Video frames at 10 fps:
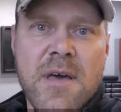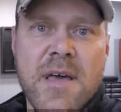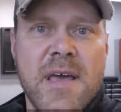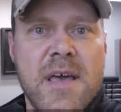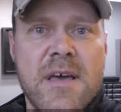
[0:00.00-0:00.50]

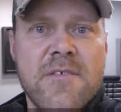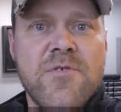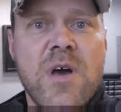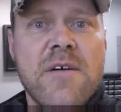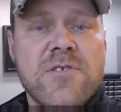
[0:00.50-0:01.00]
And if
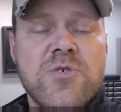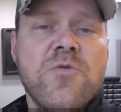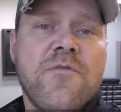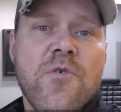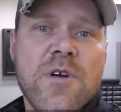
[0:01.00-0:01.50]
you have a two
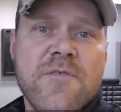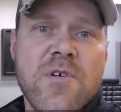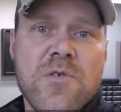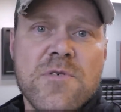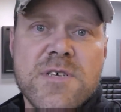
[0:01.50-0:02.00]
forty
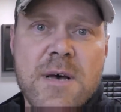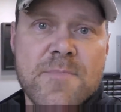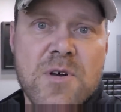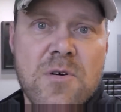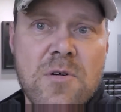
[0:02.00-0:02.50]
volt
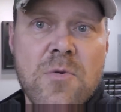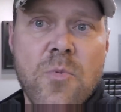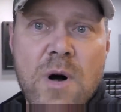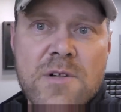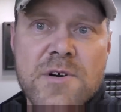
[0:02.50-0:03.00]
receptacle
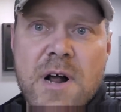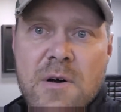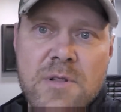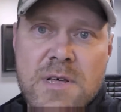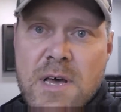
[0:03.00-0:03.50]
welder
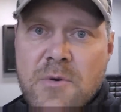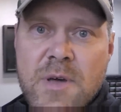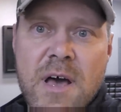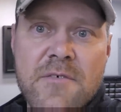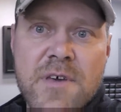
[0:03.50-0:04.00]
outlet like
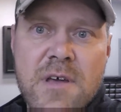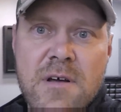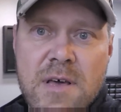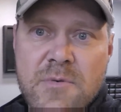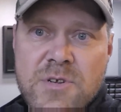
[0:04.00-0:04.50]
we have here,
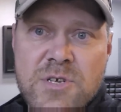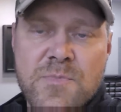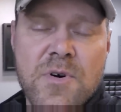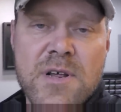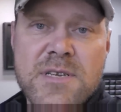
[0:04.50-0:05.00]
like we just
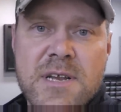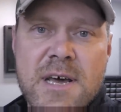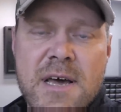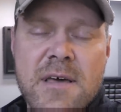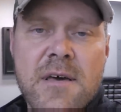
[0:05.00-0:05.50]
put in
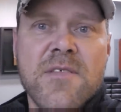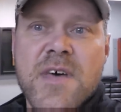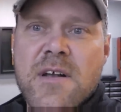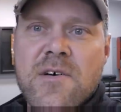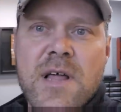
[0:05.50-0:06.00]
today,
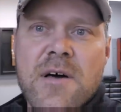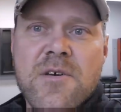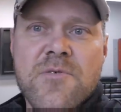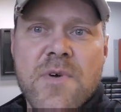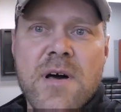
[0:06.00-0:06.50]
that'll allow
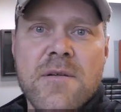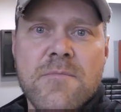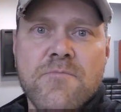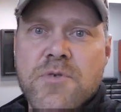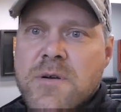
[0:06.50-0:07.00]
you to
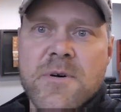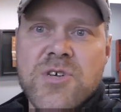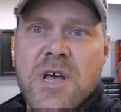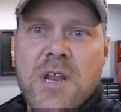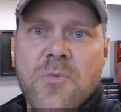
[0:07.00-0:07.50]
run pretty
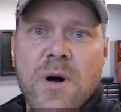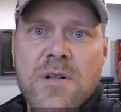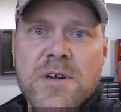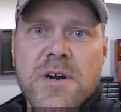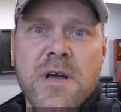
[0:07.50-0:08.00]
much any
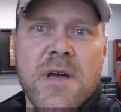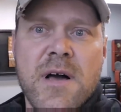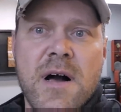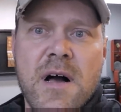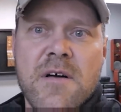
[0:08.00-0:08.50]
welder.
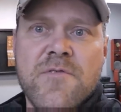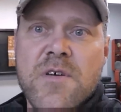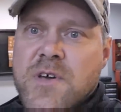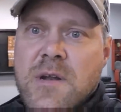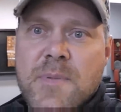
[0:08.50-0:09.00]
Uh, if you
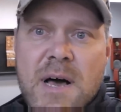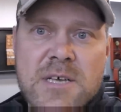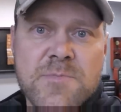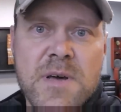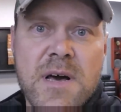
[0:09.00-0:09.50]
ever get a
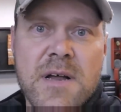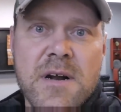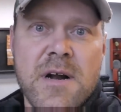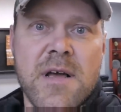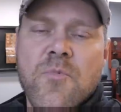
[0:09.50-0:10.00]
plasma
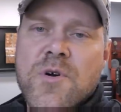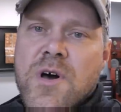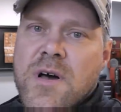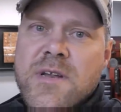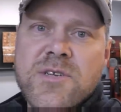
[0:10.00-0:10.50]
cutter, we're
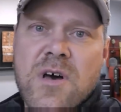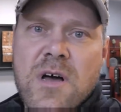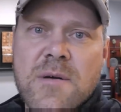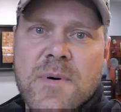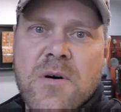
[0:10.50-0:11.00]
not going to
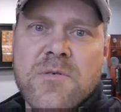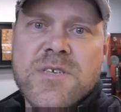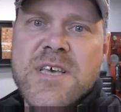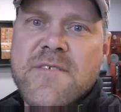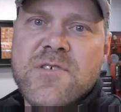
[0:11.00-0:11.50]
talk about
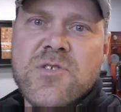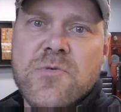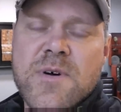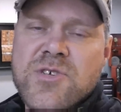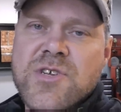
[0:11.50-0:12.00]
safety
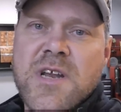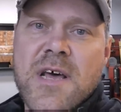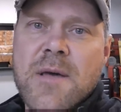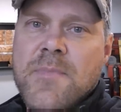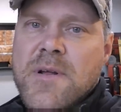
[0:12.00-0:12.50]
too much
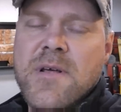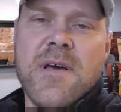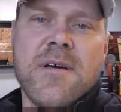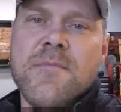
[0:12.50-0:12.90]
today, but